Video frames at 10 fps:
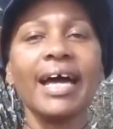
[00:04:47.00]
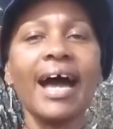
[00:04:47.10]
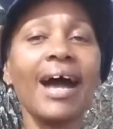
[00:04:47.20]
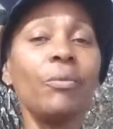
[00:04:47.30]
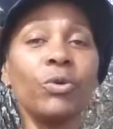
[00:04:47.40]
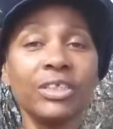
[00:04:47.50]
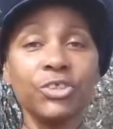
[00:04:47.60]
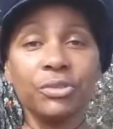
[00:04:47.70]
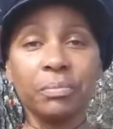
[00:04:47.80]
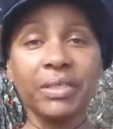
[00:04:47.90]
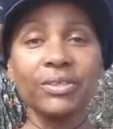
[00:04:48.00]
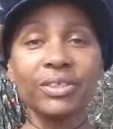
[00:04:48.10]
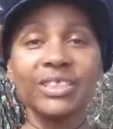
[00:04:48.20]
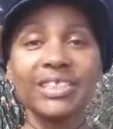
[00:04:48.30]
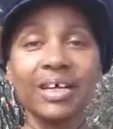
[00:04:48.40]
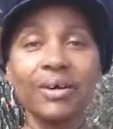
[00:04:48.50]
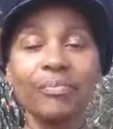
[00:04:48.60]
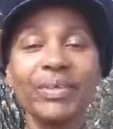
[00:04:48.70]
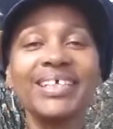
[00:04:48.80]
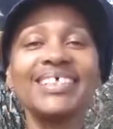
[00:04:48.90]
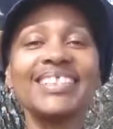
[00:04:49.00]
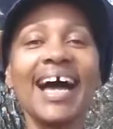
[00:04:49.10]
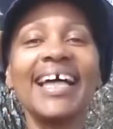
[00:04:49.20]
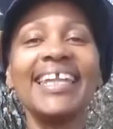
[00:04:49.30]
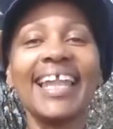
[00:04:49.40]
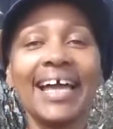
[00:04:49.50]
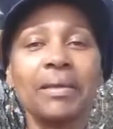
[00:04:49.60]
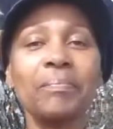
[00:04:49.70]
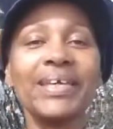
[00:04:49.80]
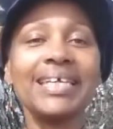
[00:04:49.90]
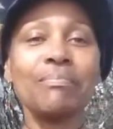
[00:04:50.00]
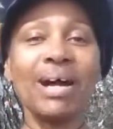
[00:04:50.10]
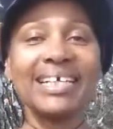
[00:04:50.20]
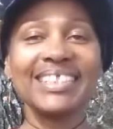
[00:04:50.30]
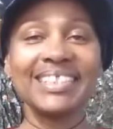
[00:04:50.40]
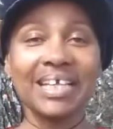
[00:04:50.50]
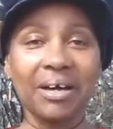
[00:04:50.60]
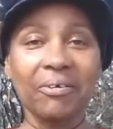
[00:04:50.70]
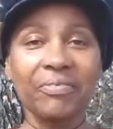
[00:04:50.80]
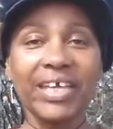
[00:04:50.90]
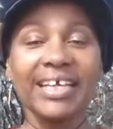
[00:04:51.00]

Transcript: I want you to be yourself because I like being myself.